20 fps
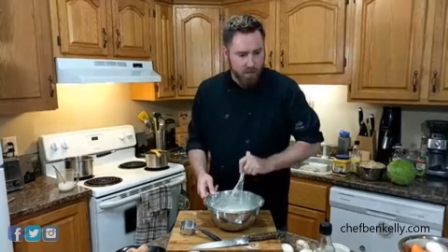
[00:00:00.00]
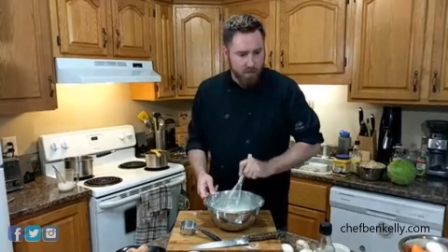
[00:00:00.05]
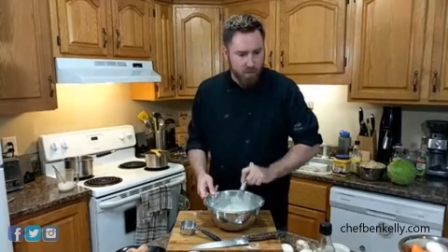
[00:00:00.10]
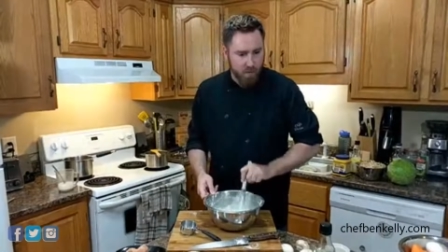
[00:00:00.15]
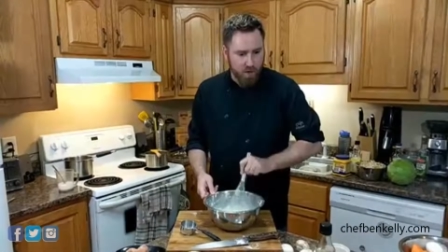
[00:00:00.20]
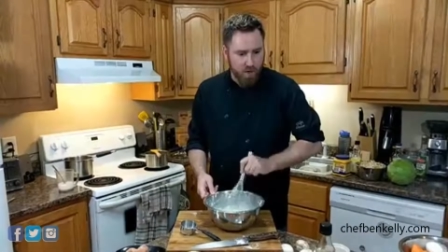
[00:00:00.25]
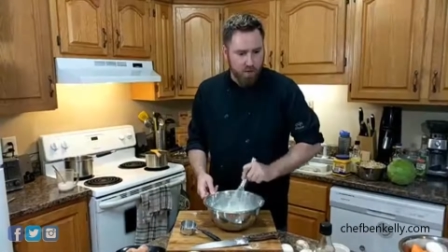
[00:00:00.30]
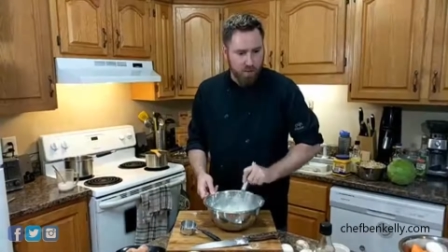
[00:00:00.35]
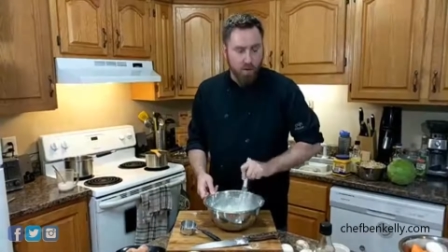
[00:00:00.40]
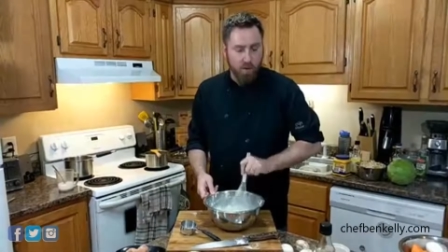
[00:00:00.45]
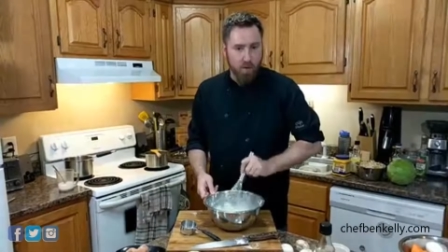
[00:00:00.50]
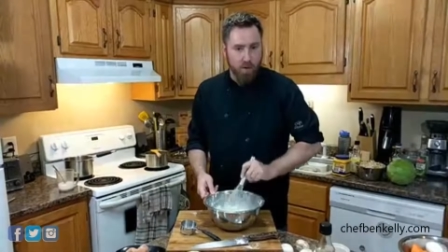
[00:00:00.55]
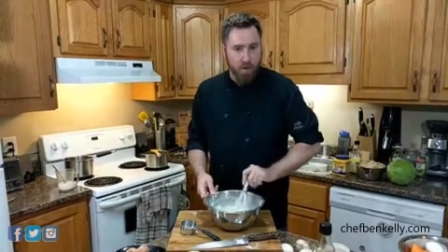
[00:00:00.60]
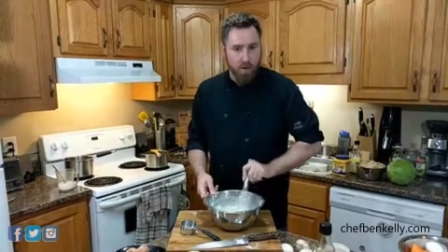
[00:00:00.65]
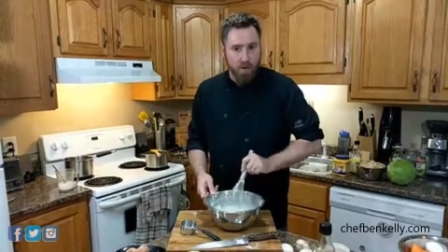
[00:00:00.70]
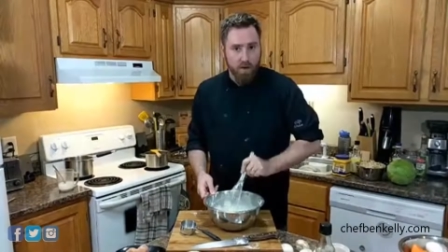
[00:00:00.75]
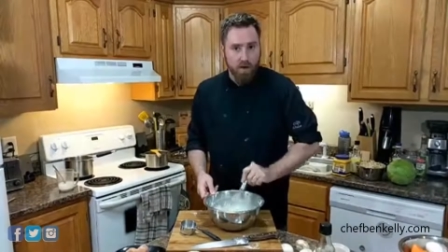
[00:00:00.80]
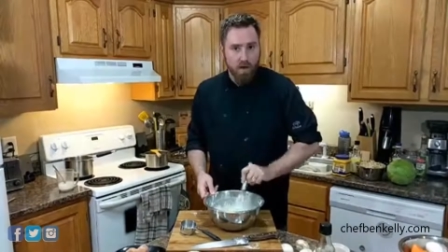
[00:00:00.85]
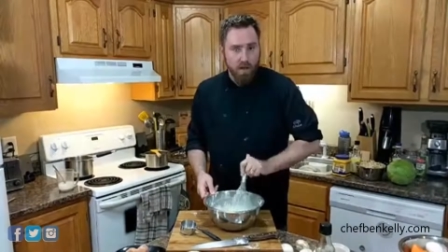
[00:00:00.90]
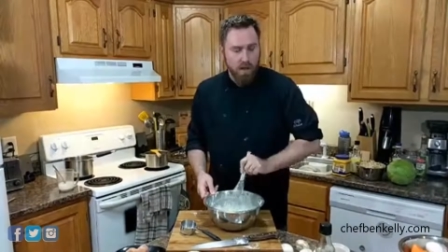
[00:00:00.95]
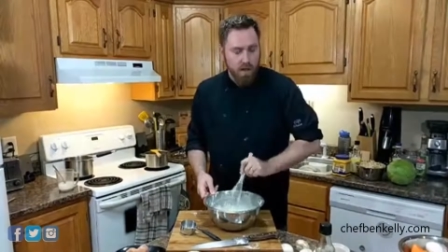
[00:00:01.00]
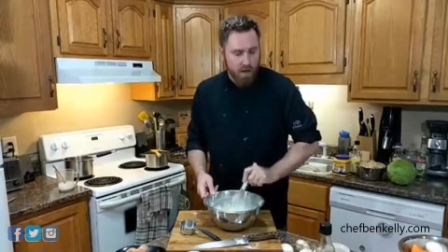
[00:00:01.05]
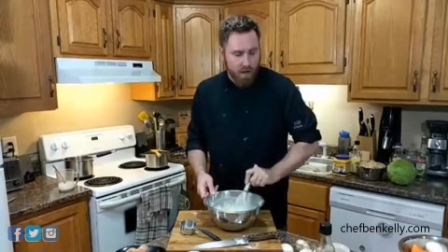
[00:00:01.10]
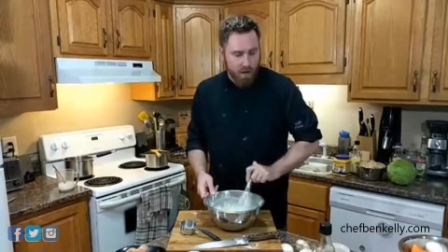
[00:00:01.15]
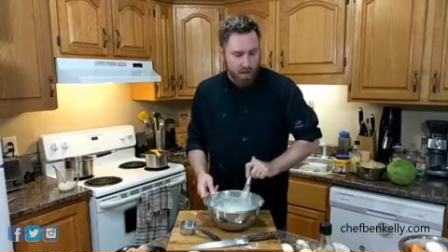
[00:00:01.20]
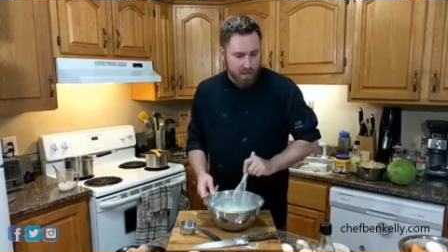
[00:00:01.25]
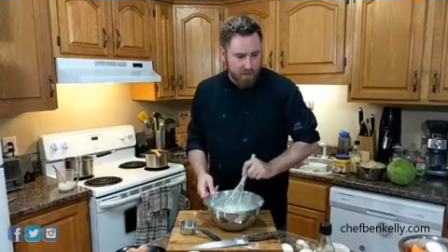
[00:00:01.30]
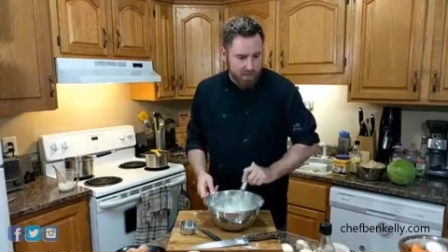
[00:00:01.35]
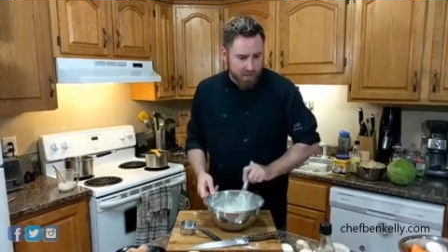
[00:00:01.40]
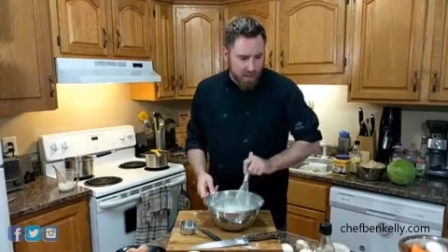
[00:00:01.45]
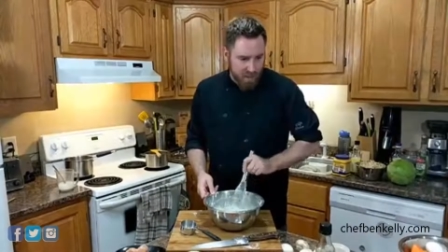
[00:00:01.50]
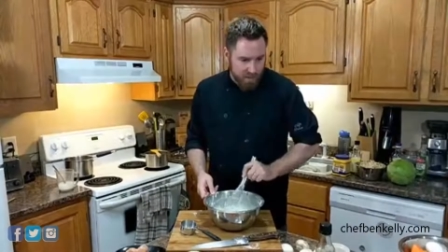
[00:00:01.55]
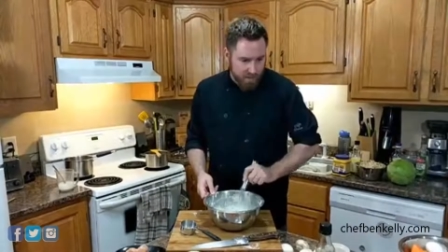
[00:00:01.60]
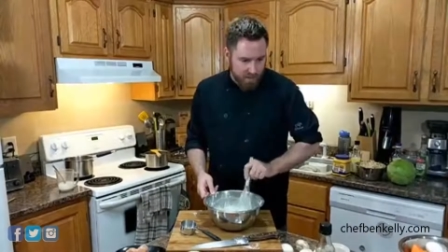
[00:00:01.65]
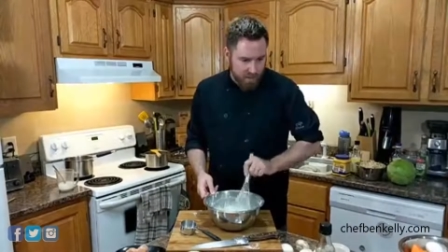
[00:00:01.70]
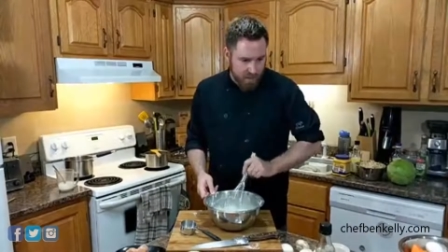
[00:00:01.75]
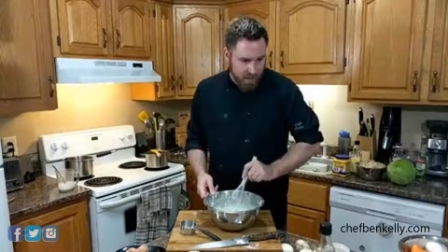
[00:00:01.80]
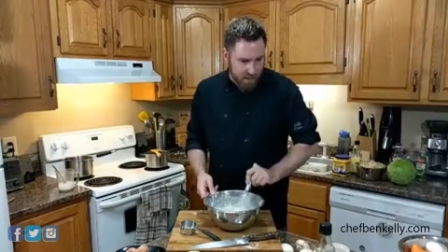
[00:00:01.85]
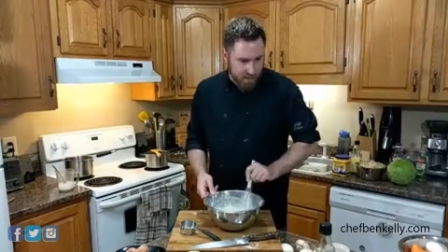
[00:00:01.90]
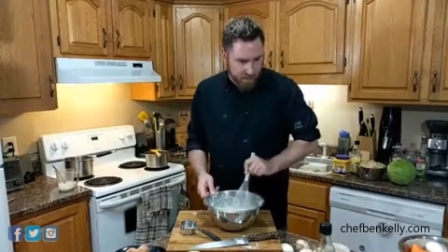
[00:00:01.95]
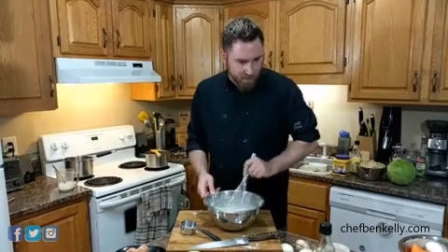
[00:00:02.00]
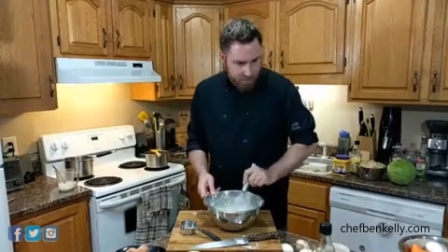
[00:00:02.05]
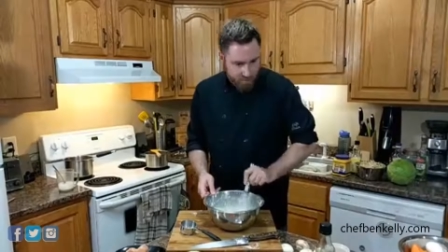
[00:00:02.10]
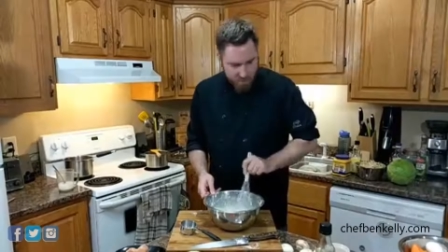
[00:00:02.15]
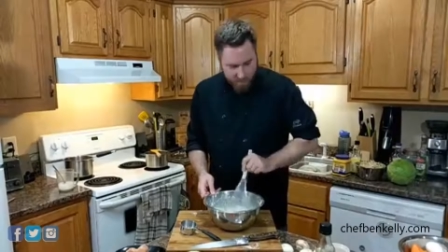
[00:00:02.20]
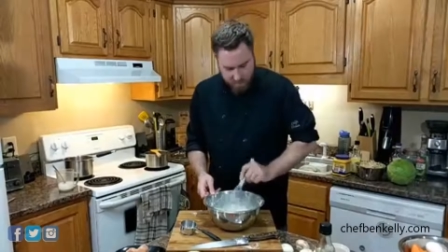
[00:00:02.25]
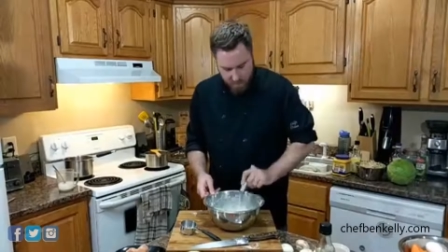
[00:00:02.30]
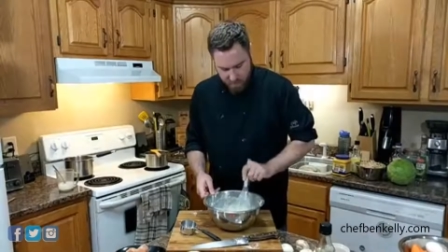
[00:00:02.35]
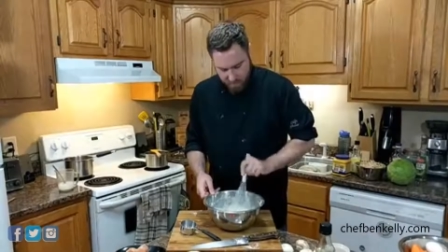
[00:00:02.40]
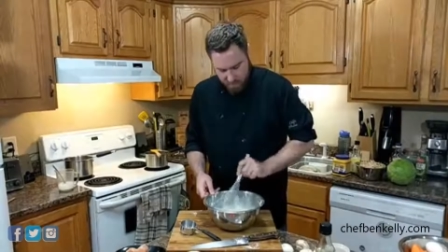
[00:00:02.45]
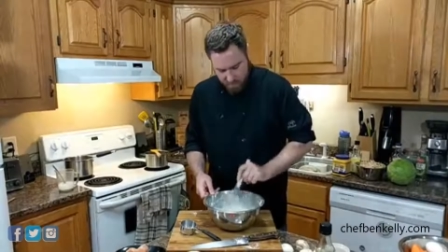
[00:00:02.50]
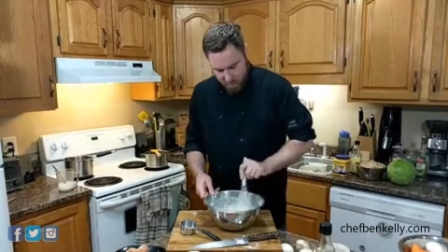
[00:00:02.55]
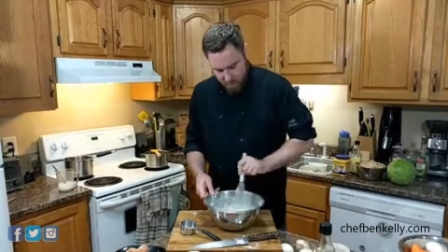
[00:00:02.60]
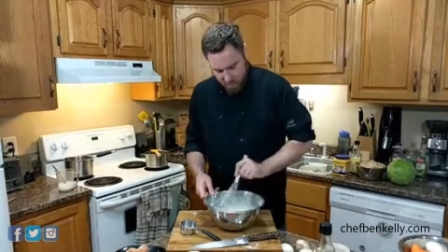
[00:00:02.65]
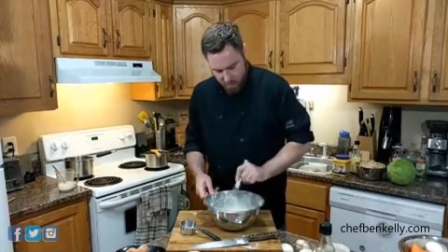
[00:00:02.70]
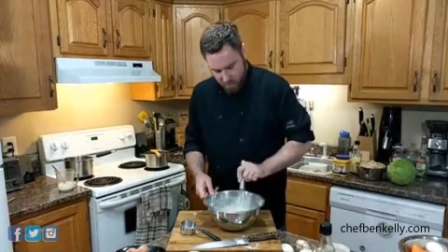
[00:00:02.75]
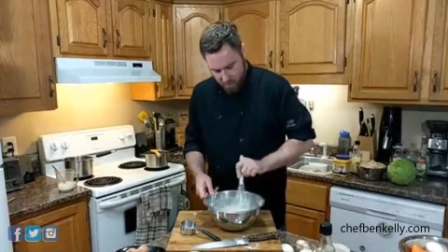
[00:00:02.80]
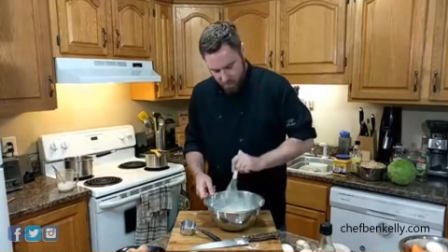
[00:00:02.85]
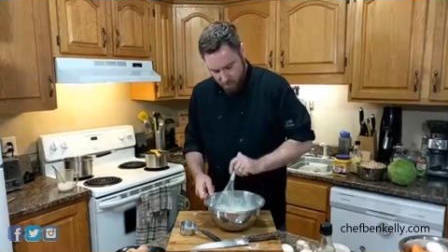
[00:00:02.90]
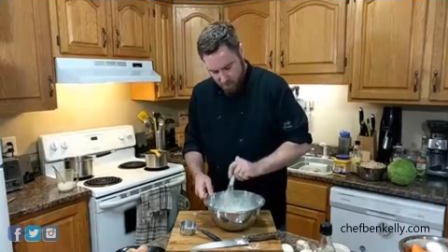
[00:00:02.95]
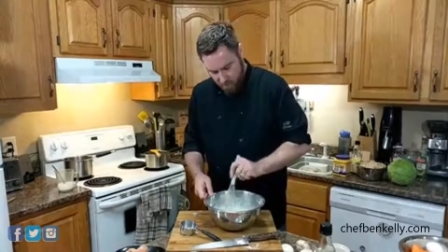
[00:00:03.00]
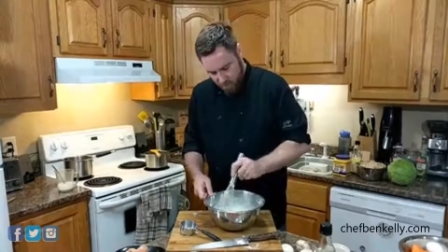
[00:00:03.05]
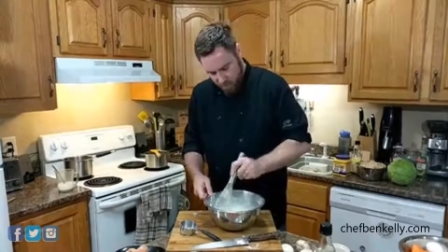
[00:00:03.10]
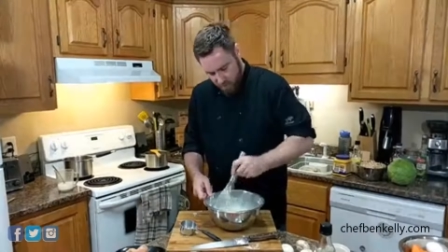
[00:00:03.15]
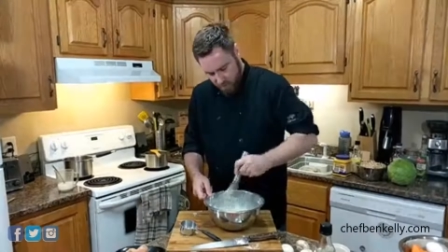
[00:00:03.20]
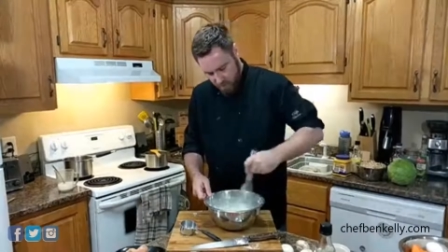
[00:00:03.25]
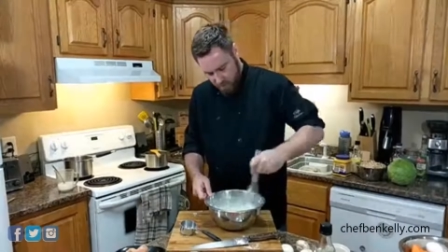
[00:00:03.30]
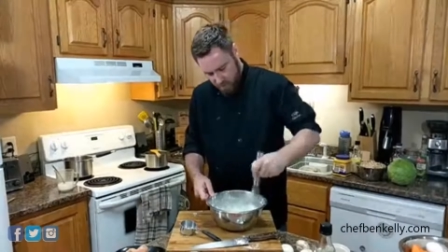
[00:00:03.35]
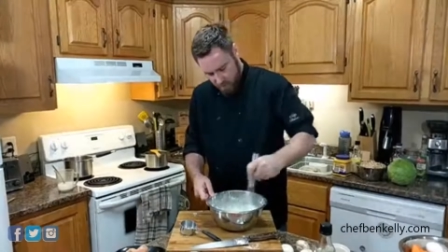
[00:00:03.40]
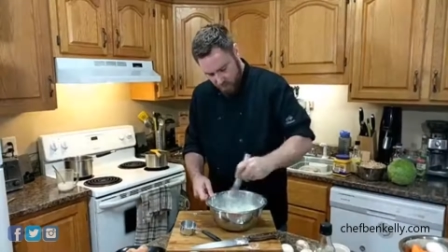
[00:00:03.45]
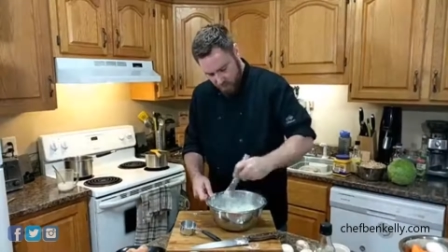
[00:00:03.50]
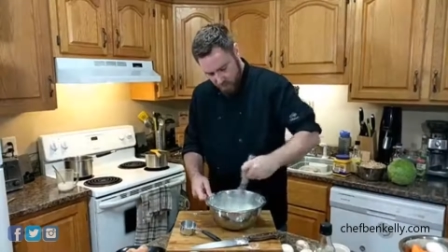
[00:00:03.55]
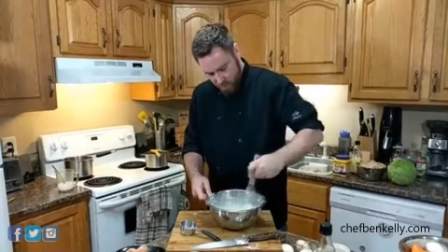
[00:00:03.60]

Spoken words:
It's pretty important. Anastasia, nice to see you.